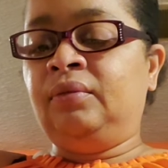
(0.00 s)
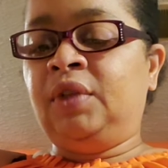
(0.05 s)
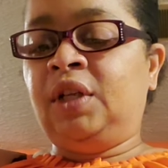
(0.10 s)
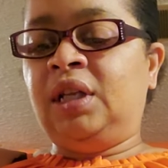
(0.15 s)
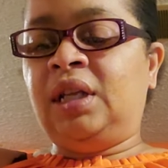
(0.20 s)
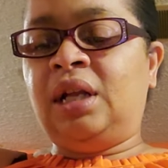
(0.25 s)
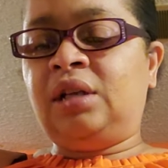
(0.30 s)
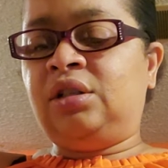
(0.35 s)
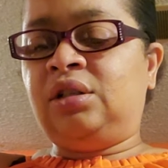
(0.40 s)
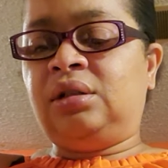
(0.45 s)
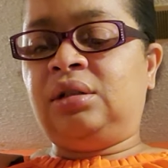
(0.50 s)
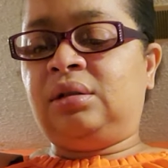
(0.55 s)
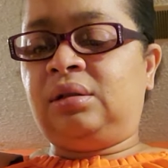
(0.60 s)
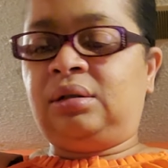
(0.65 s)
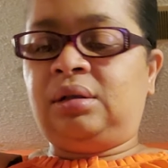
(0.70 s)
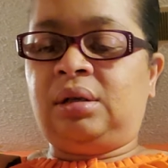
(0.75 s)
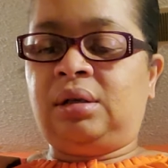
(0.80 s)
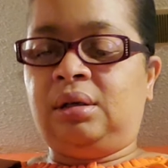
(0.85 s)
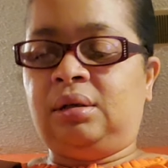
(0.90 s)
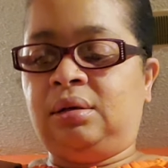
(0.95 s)
And that's
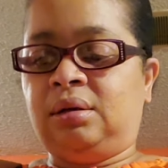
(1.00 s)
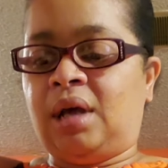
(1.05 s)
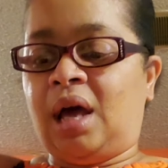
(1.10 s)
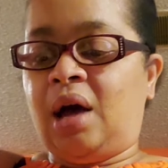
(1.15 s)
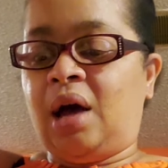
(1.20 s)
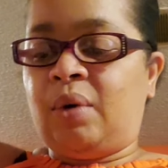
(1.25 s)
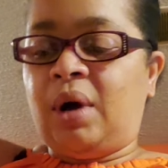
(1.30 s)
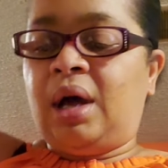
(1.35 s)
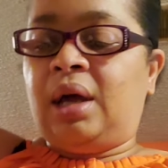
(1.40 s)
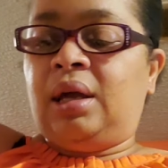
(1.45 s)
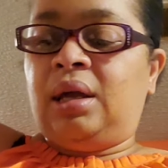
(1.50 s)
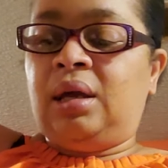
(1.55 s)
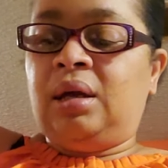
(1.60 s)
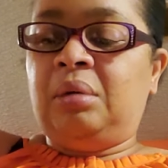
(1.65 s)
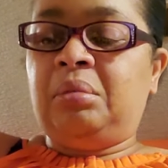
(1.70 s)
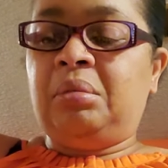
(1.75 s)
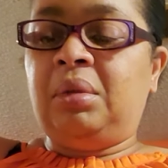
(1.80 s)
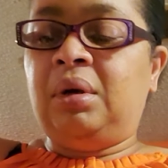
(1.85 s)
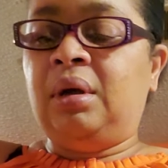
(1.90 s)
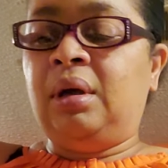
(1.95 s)
just how I
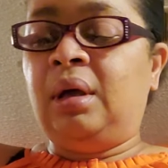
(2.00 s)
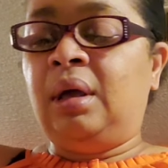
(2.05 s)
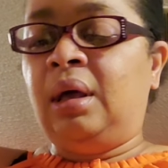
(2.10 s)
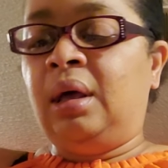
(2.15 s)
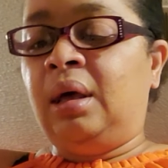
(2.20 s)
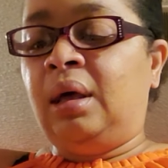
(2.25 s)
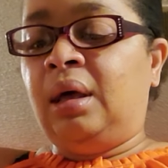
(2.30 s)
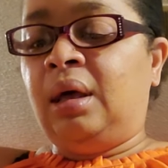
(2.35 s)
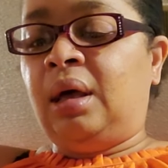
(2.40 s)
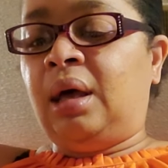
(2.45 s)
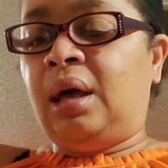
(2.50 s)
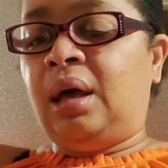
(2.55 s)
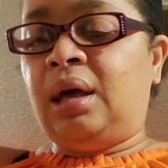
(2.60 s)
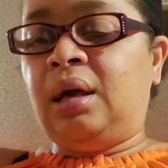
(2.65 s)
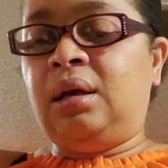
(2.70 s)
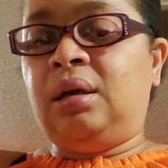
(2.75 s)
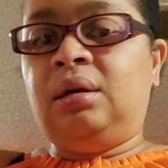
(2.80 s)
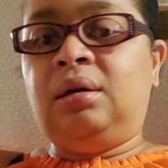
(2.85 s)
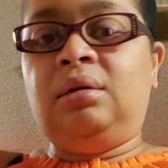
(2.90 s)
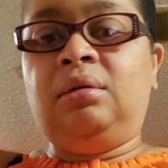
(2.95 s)
am.
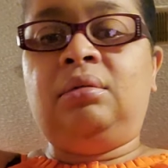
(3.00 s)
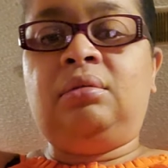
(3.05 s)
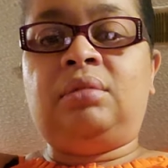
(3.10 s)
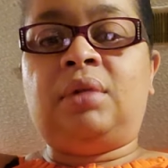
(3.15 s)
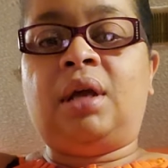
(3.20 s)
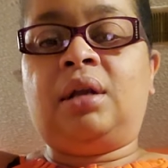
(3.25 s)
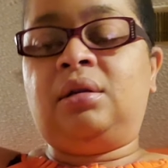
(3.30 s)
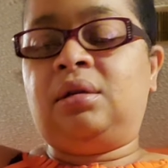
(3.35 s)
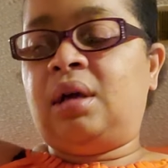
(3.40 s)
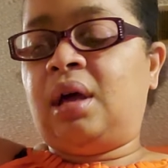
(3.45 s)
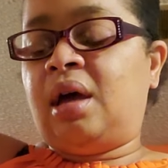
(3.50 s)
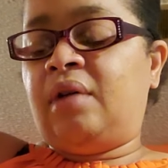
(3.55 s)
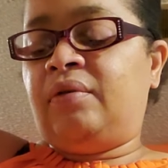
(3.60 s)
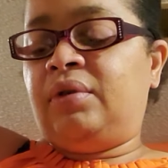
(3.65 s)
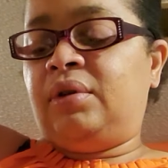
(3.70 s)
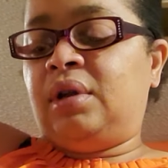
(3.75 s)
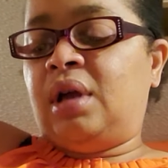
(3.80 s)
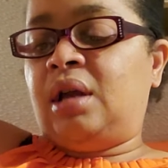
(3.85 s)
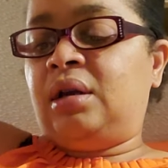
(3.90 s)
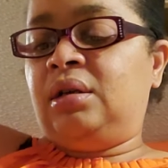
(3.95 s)
I like to have
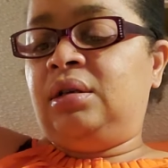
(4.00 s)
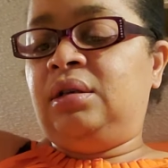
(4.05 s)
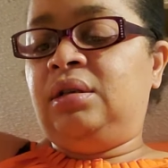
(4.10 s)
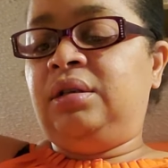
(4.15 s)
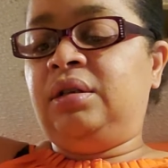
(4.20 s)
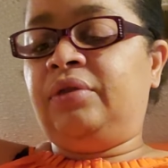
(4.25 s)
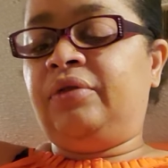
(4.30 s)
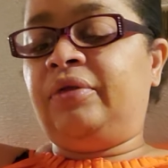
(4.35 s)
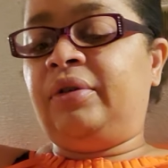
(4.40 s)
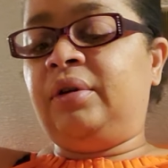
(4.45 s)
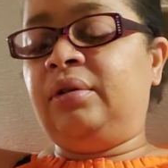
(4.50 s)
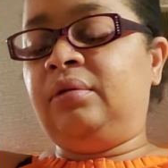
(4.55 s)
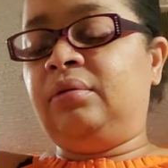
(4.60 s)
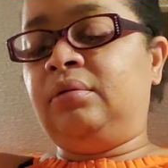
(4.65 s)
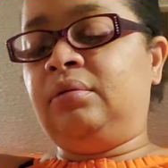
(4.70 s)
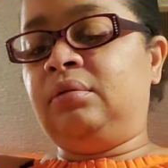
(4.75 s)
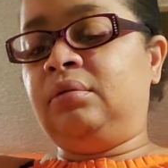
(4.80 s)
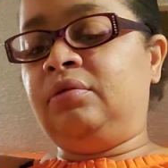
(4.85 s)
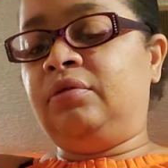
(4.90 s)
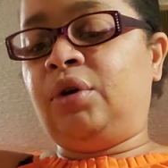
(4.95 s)
a lot of different
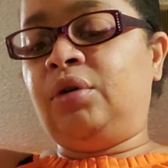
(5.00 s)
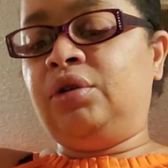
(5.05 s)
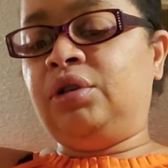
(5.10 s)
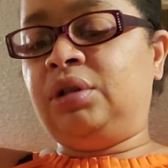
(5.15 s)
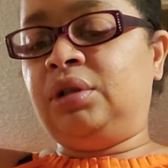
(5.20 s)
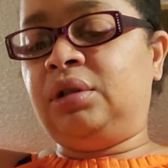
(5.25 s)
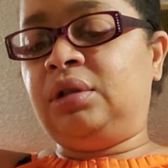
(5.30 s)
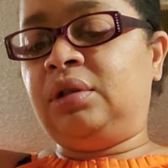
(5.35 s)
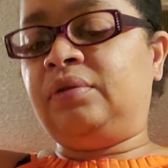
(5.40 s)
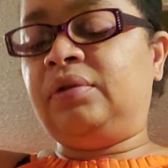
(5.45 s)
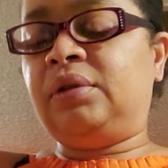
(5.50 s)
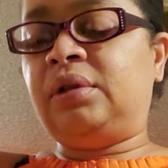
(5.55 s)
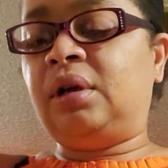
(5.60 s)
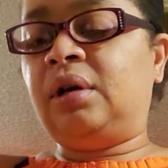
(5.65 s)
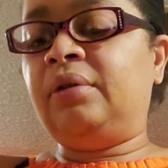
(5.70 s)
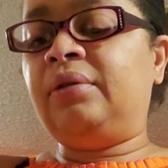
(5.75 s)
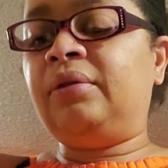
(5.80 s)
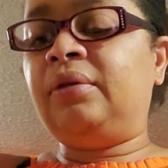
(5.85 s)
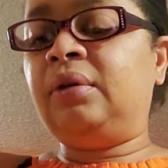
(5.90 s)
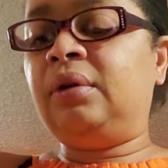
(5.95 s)
versions of
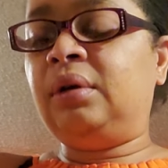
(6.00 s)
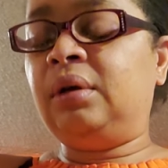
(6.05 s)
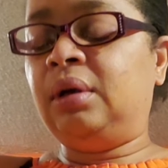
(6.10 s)
stuff.